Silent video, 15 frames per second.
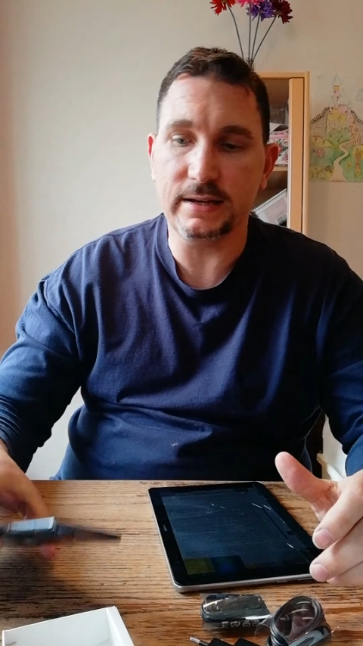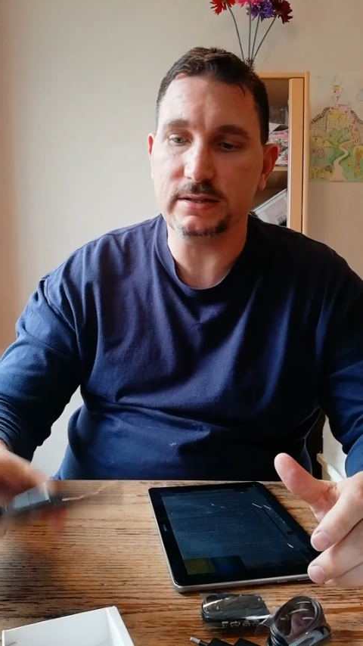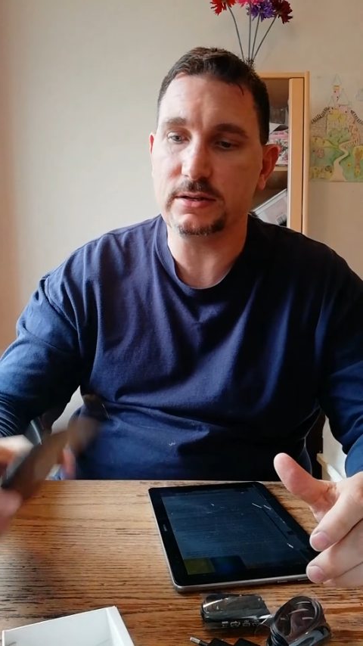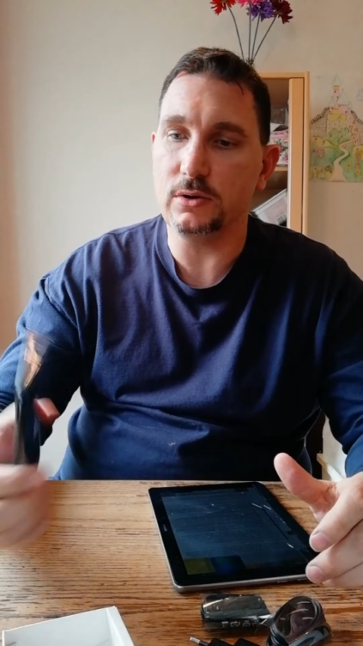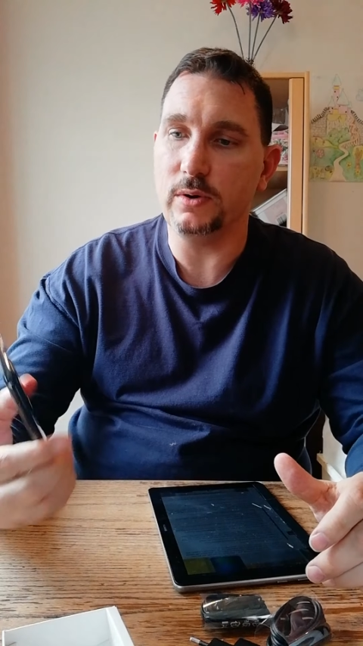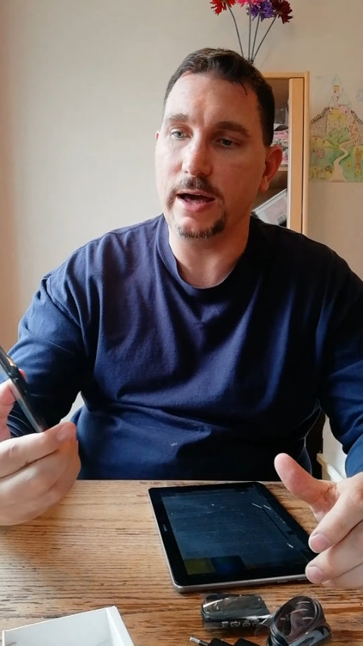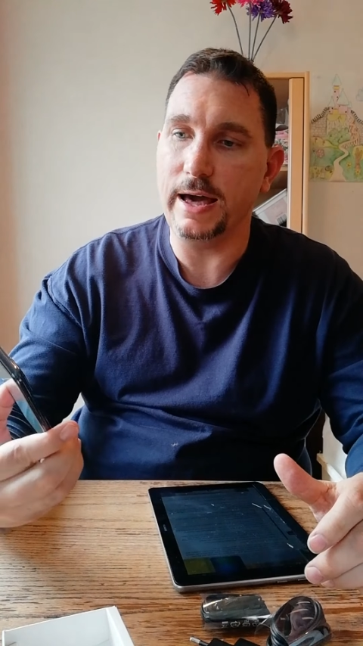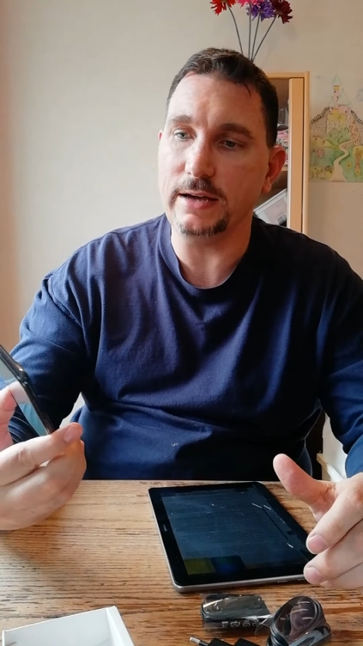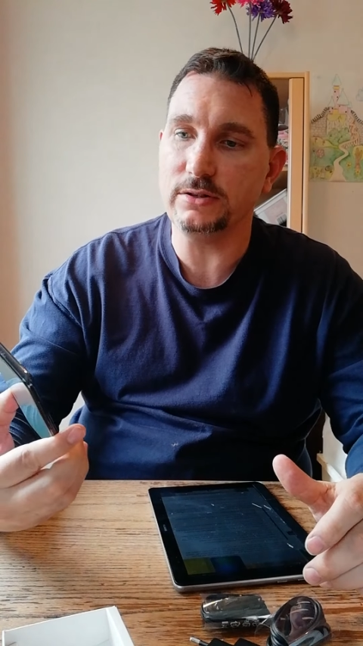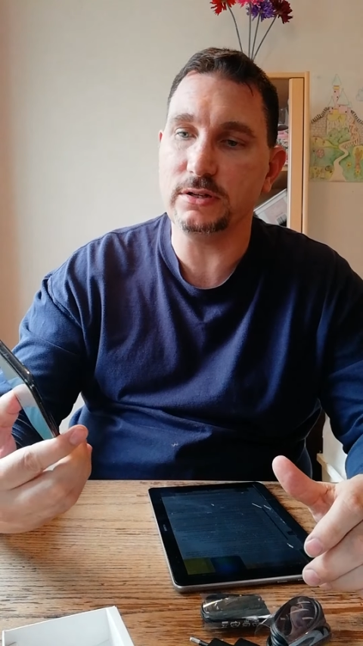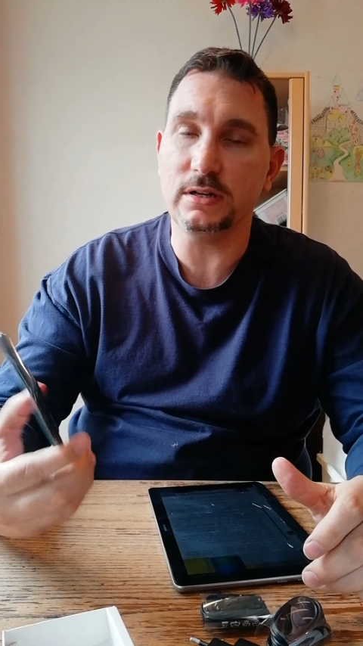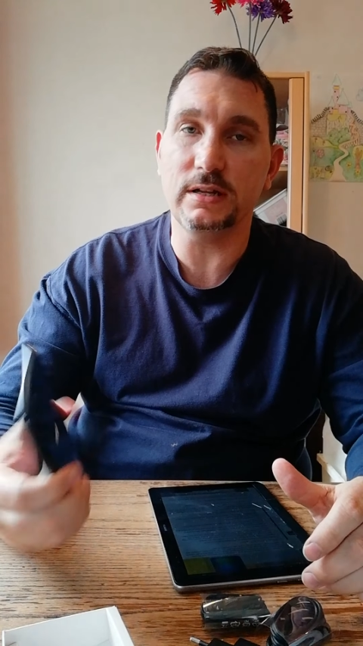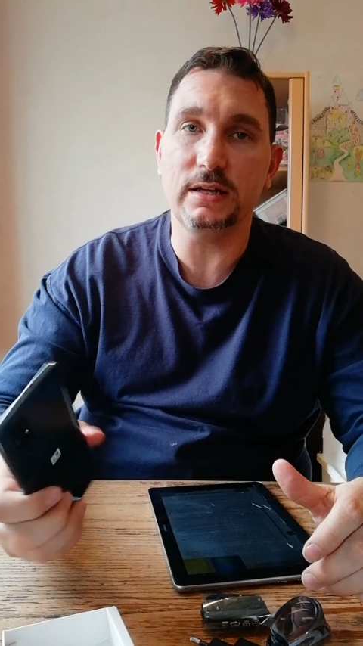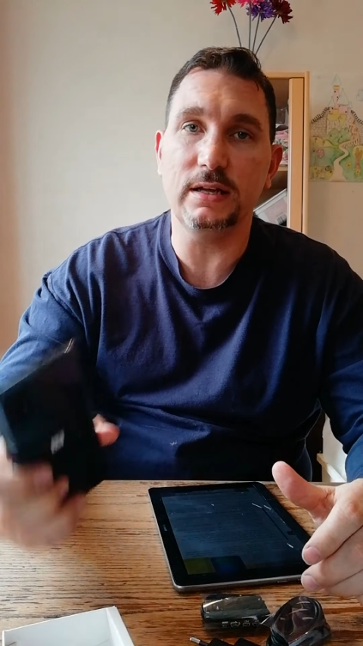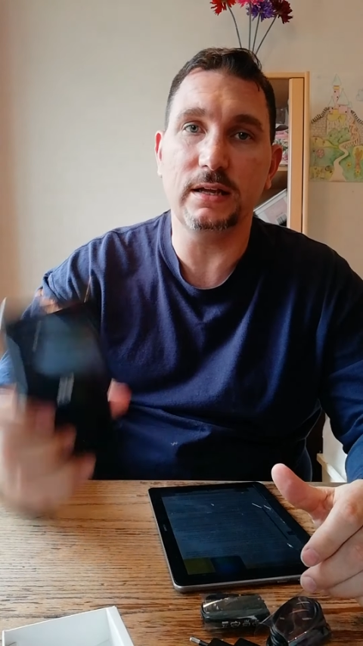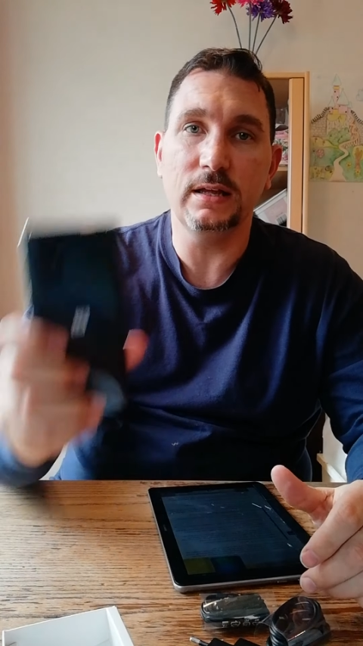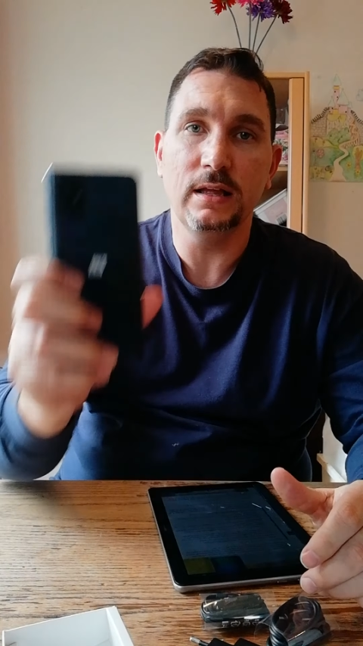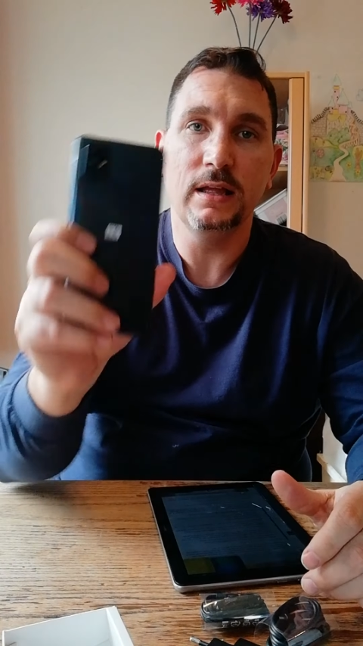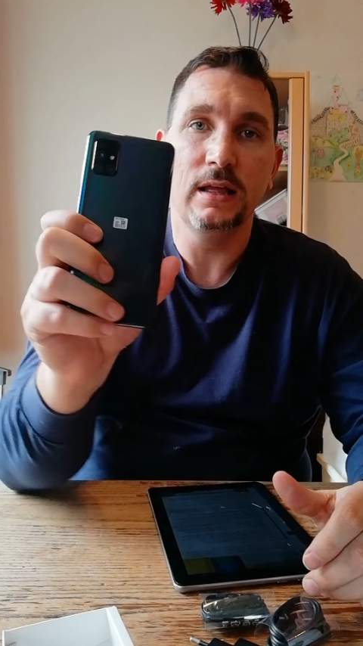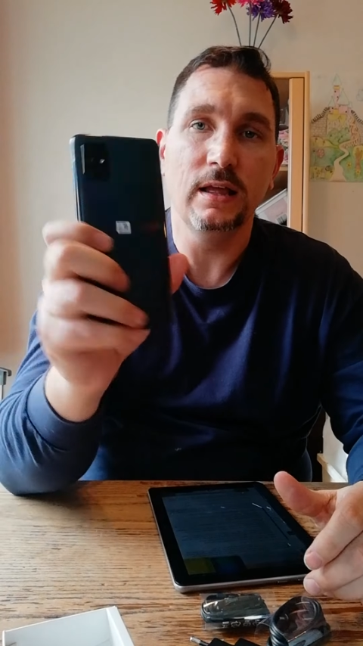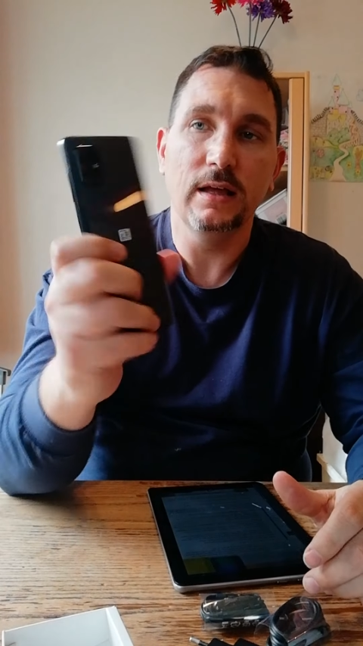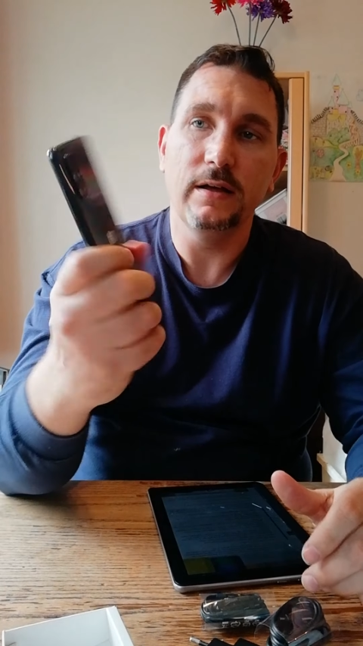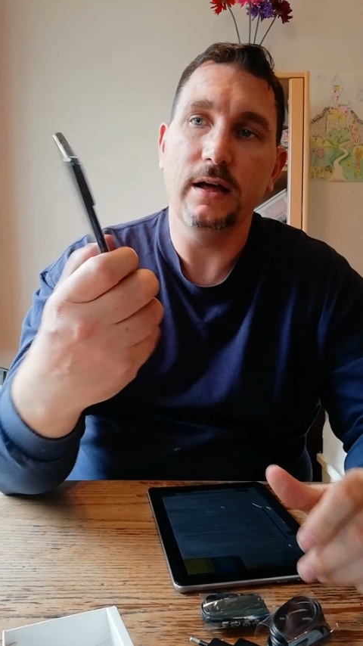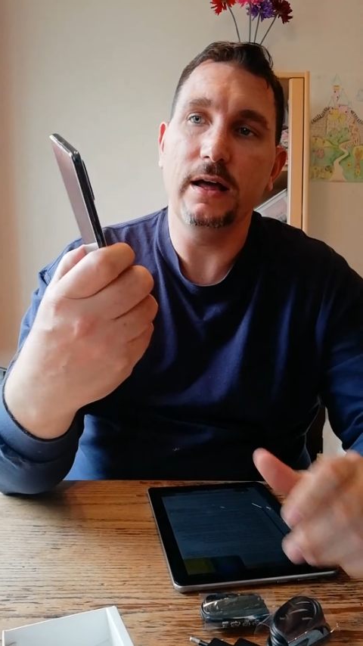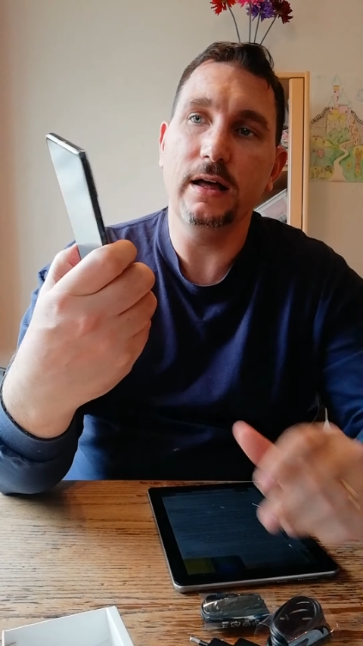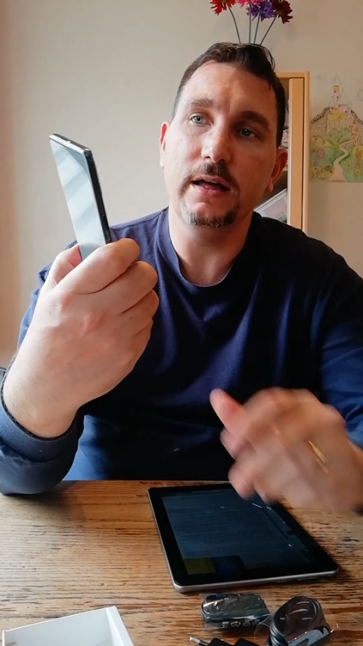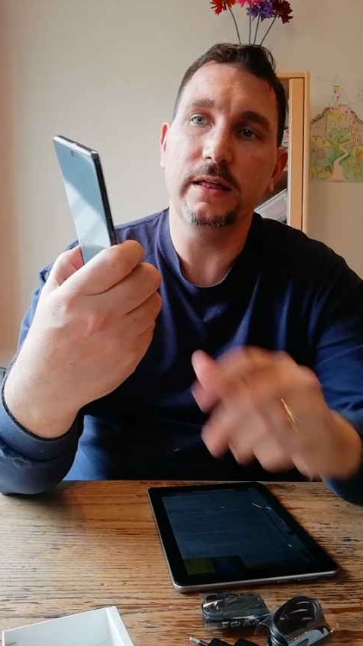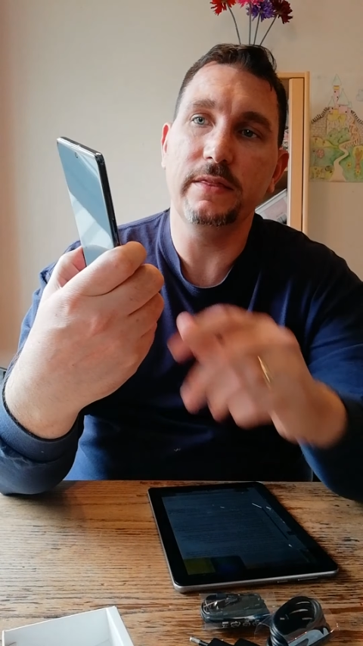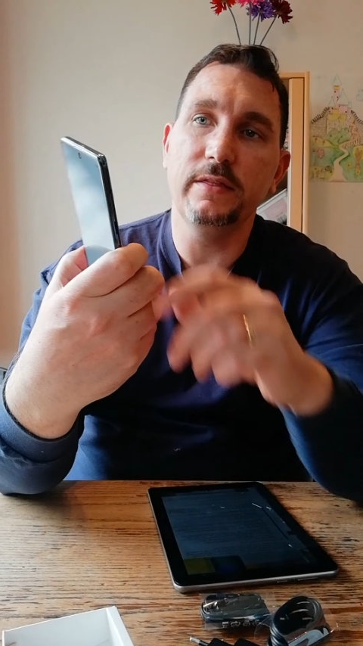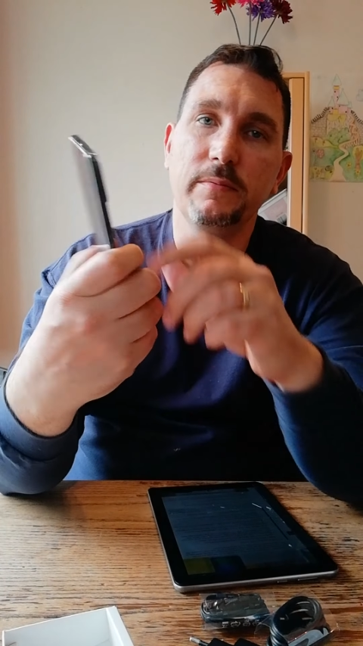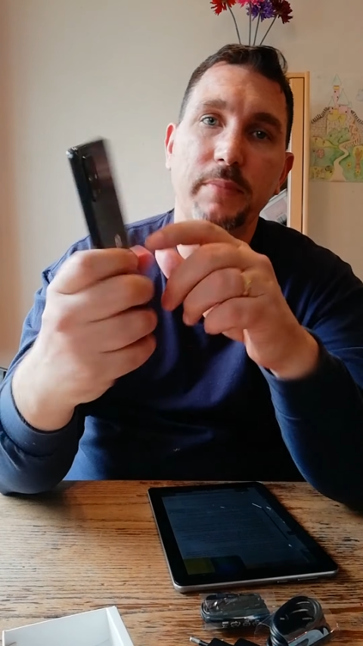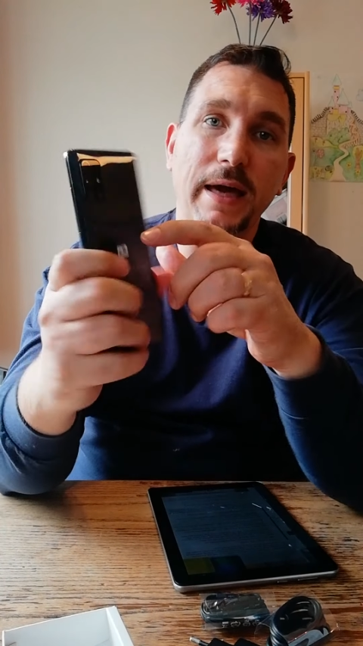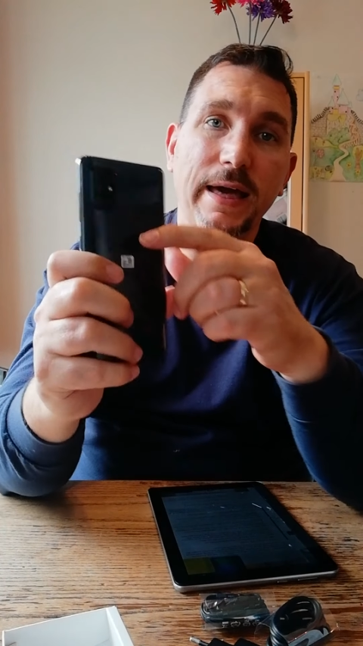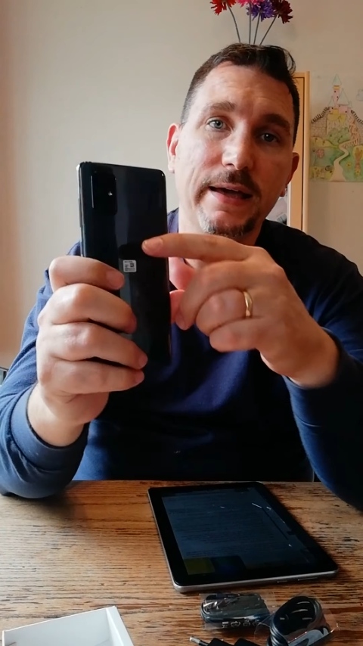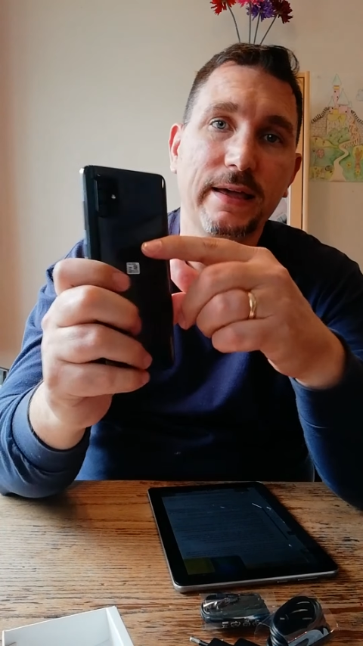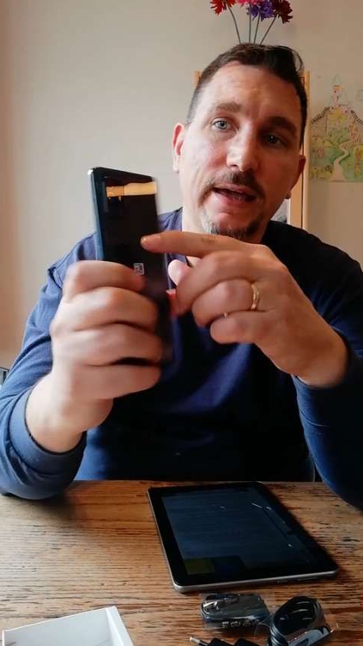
So actually, the back